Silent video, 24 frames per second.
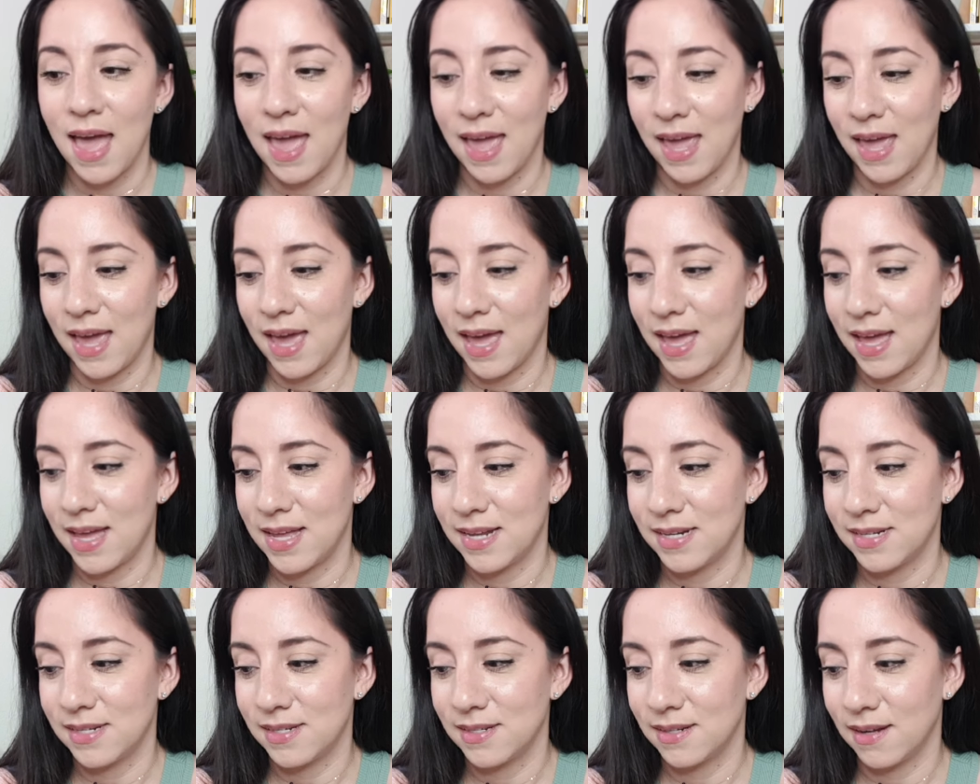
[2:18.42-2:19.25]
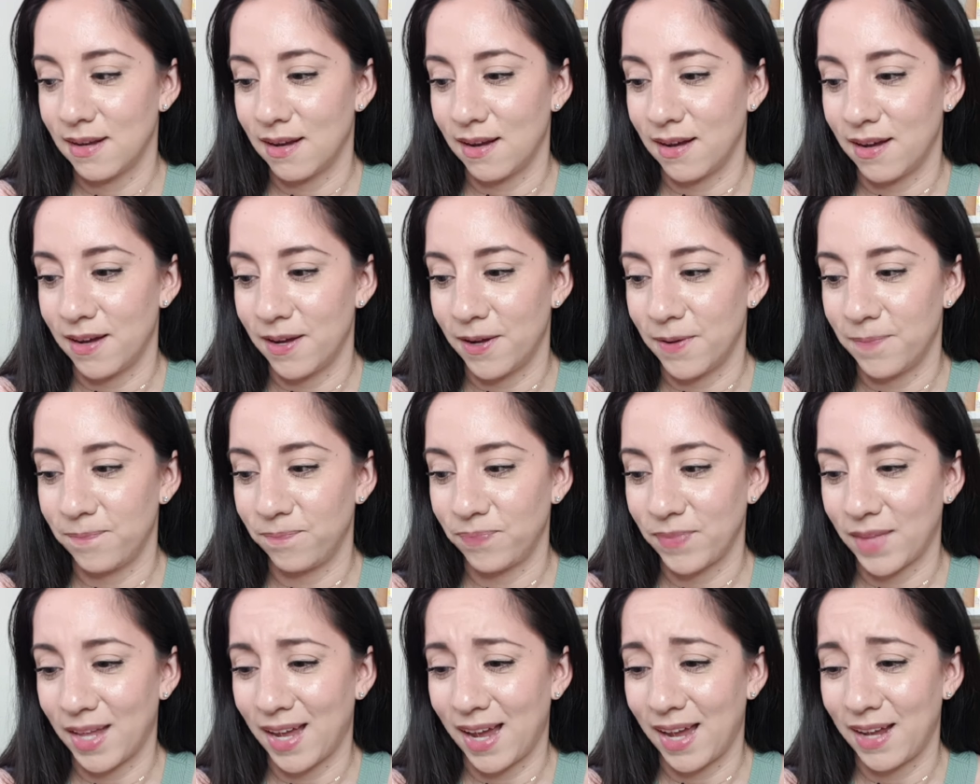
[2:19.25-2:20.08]
and um,
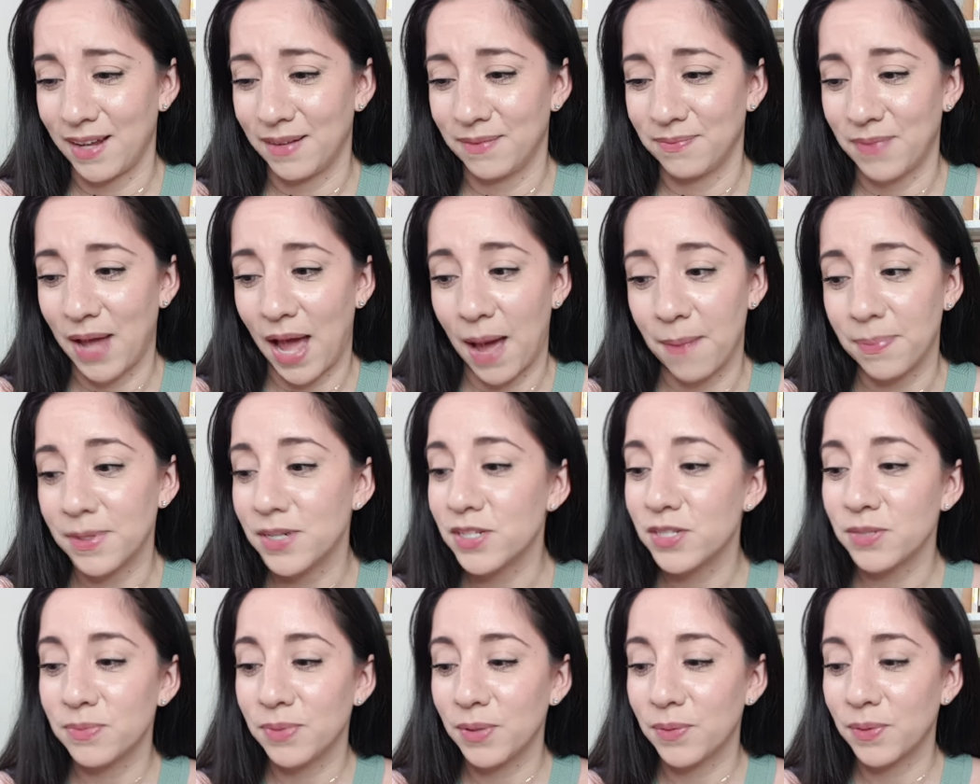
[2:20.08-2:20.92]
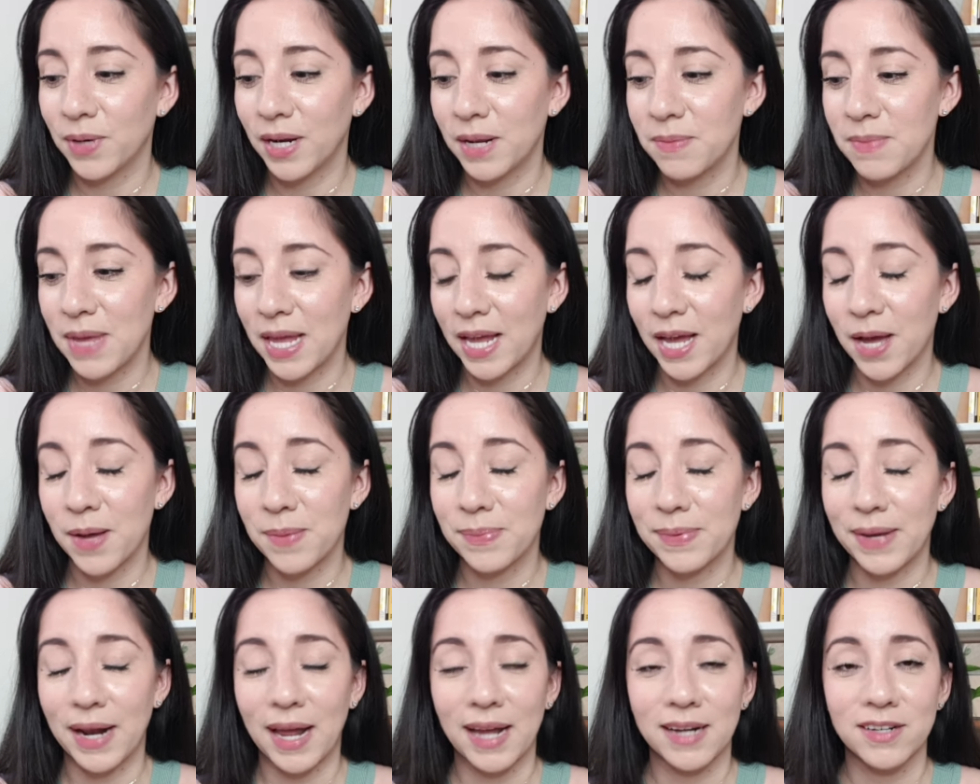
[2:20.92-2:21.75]
I happened to be wearing makeup,
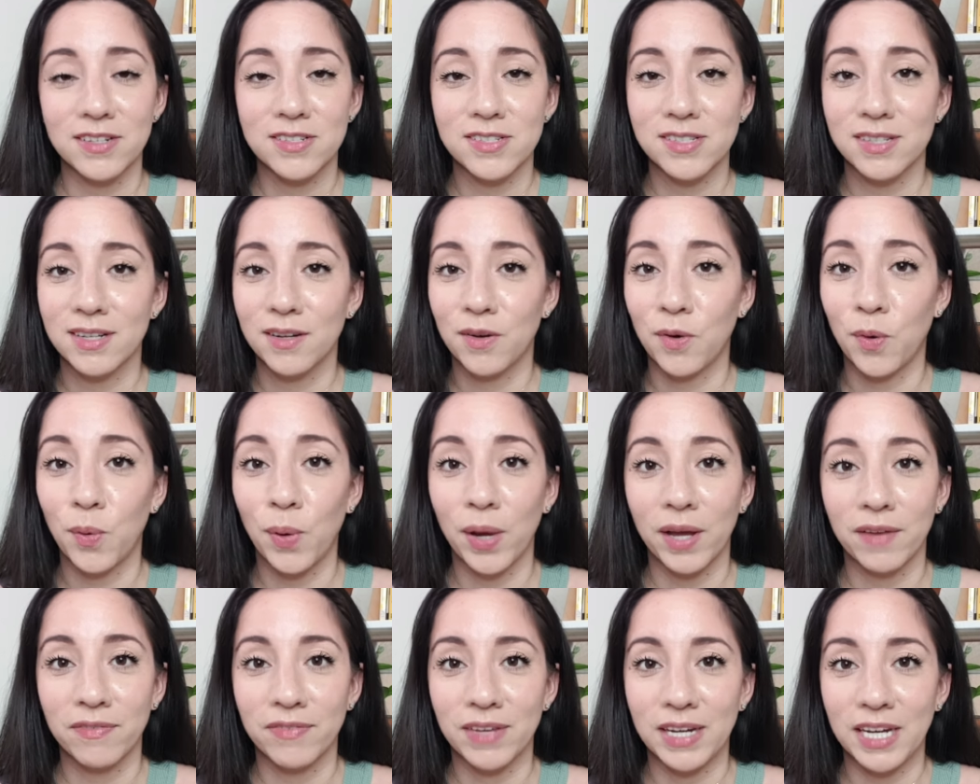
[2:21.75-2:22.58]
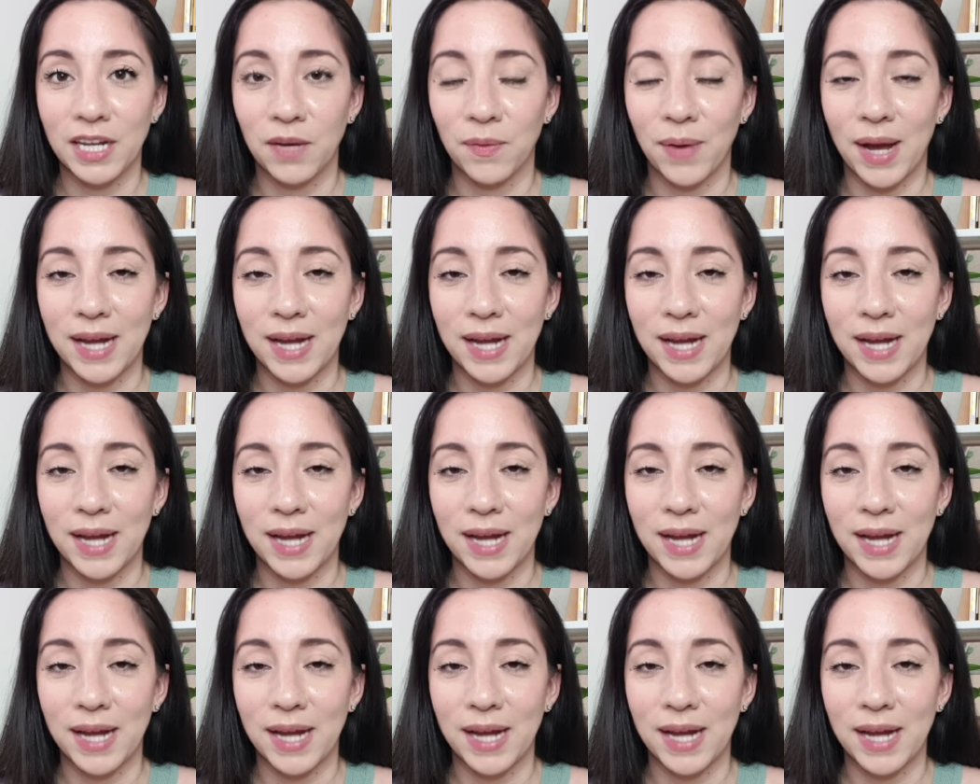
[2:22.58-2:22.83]
but I just did a quick video.